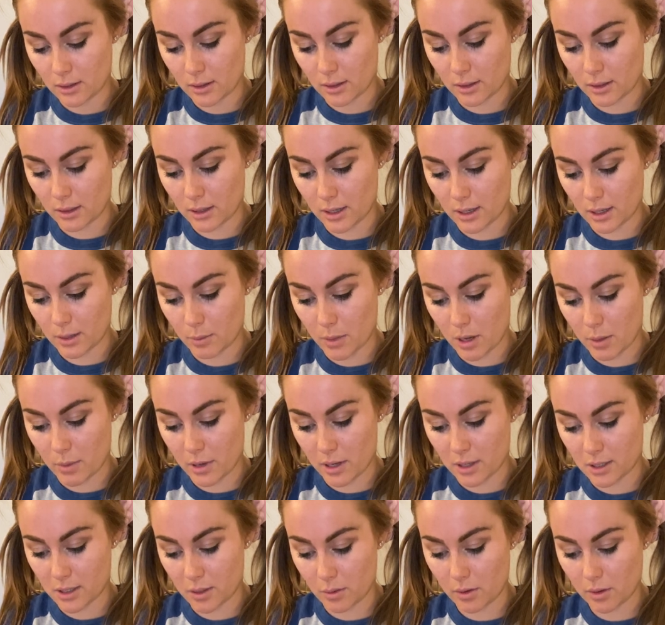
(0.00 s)
Again,
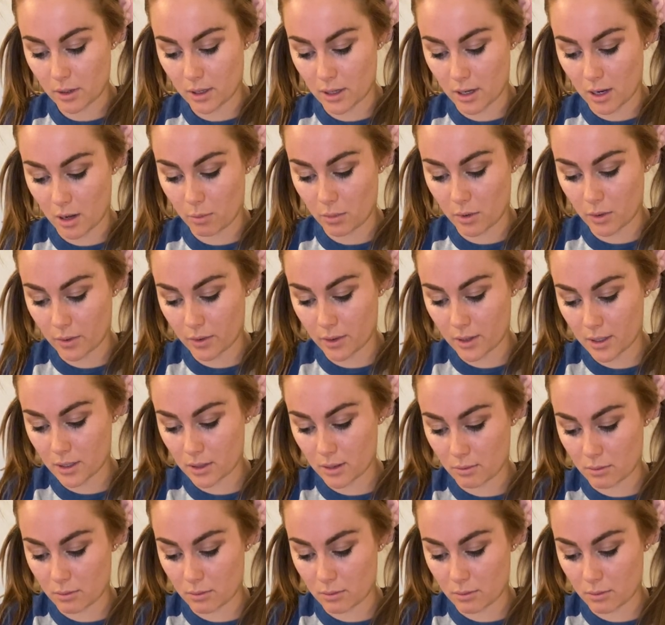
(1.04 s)
maybe someone can help you with this.